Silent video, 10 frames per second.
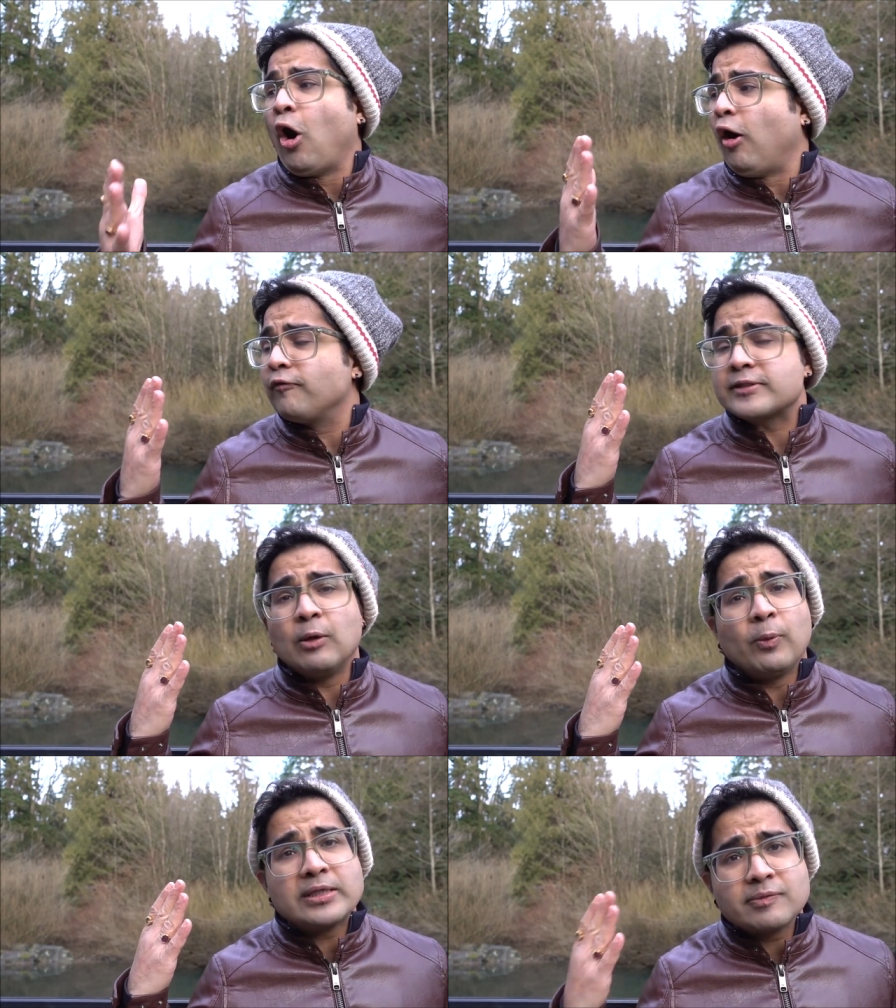of
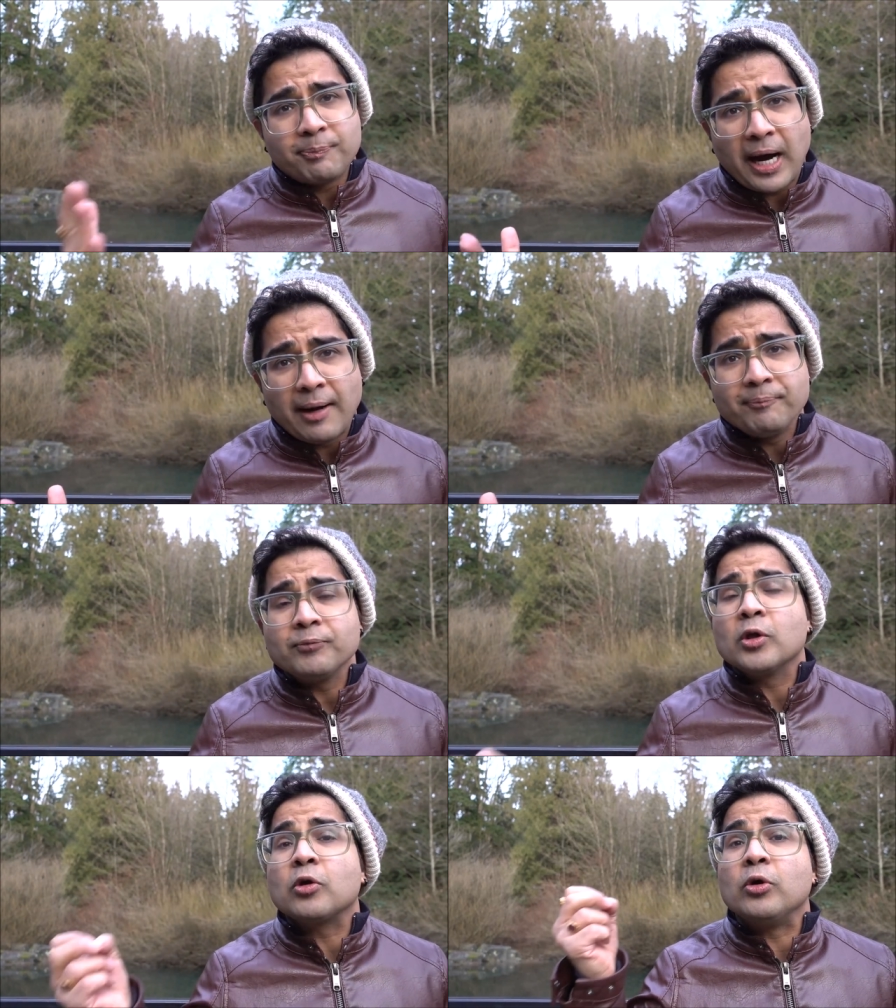someone's palm
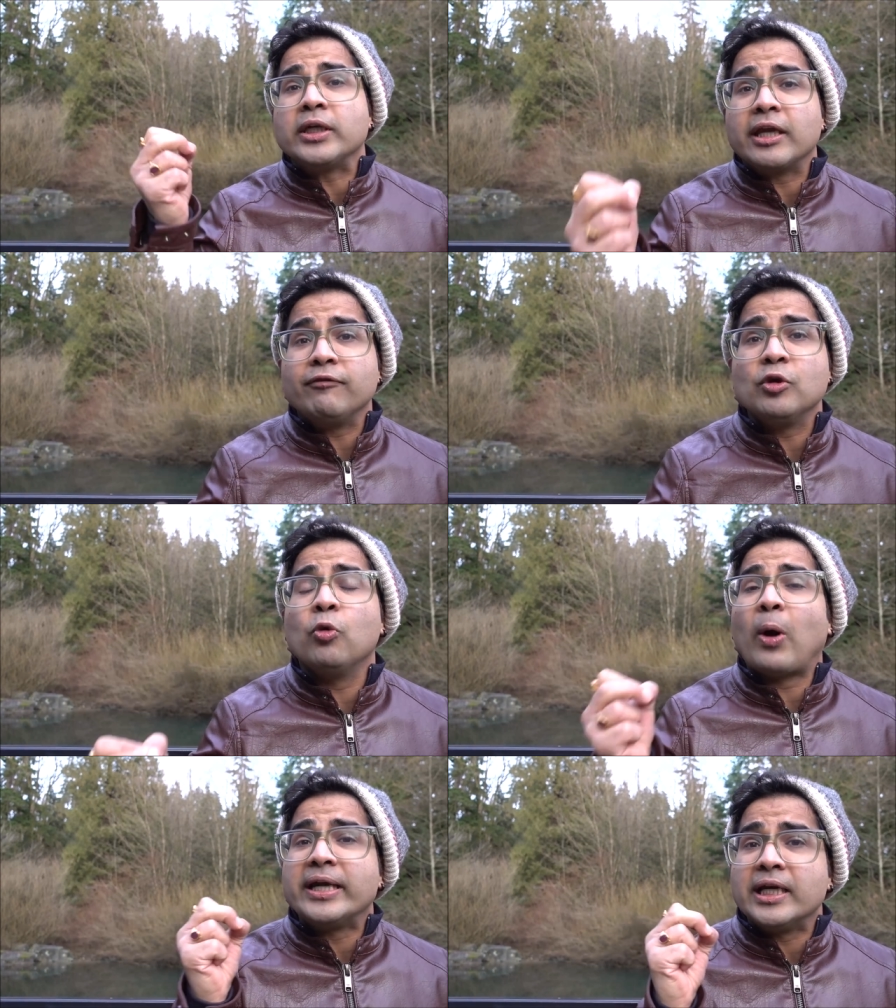could give
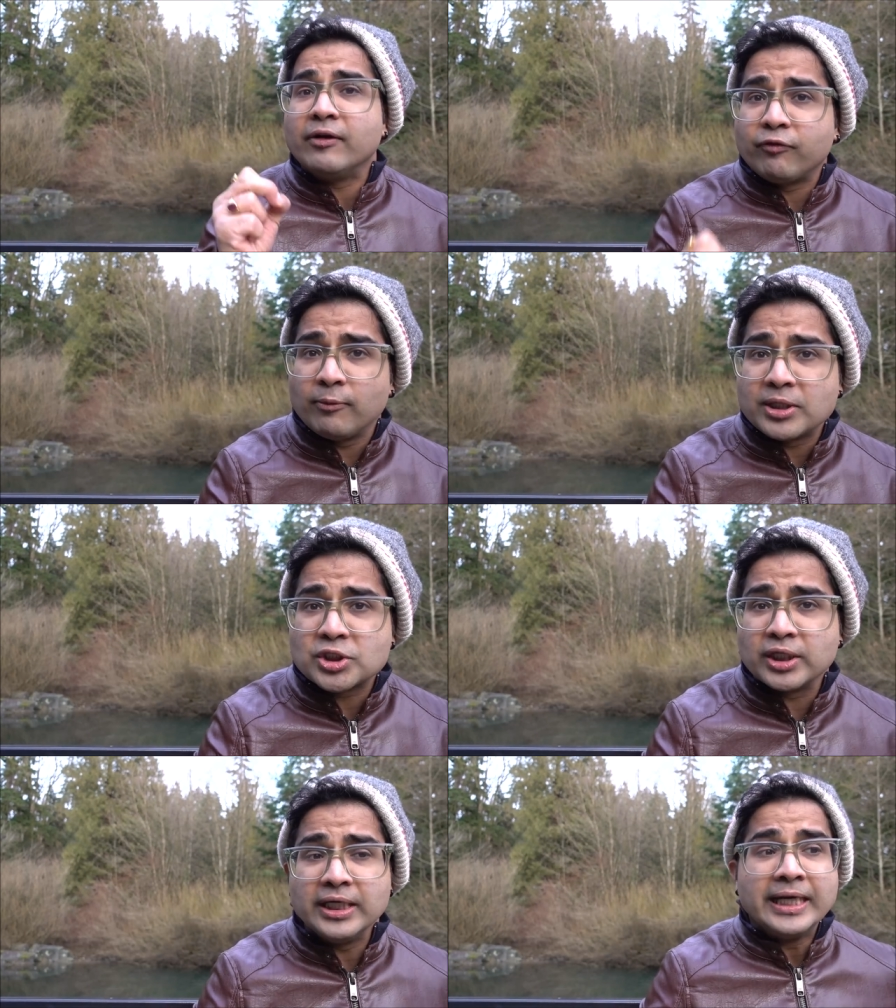you vital
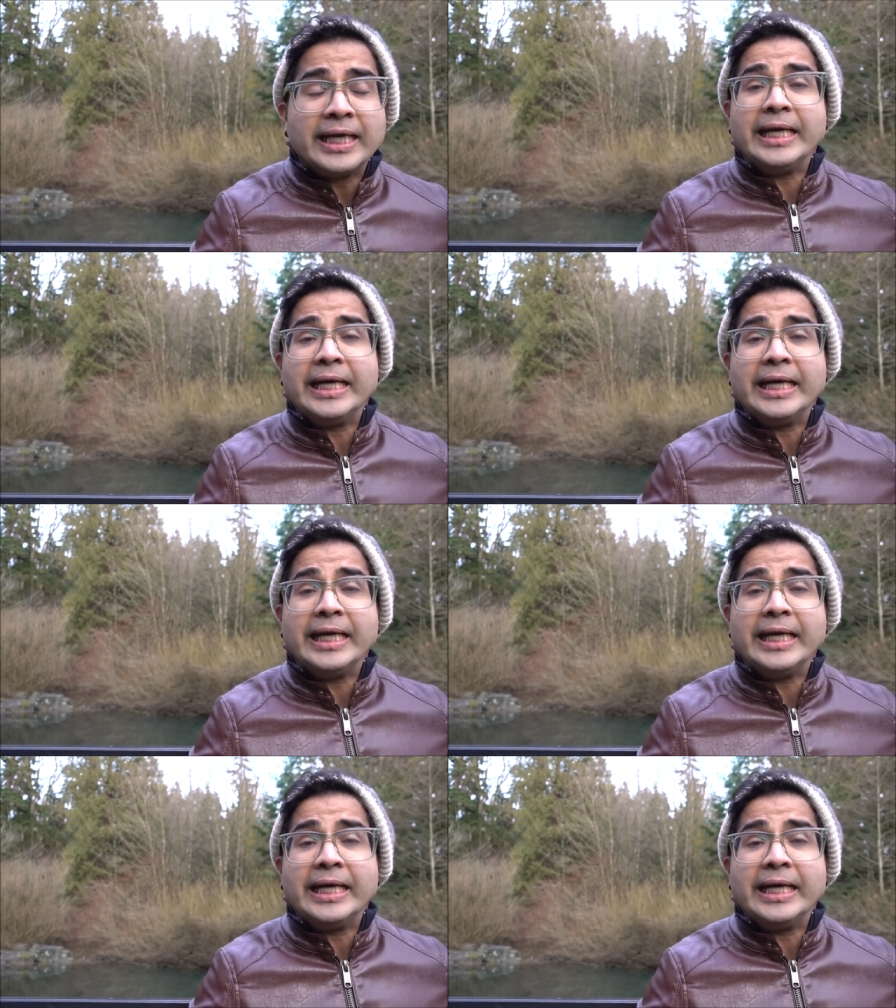information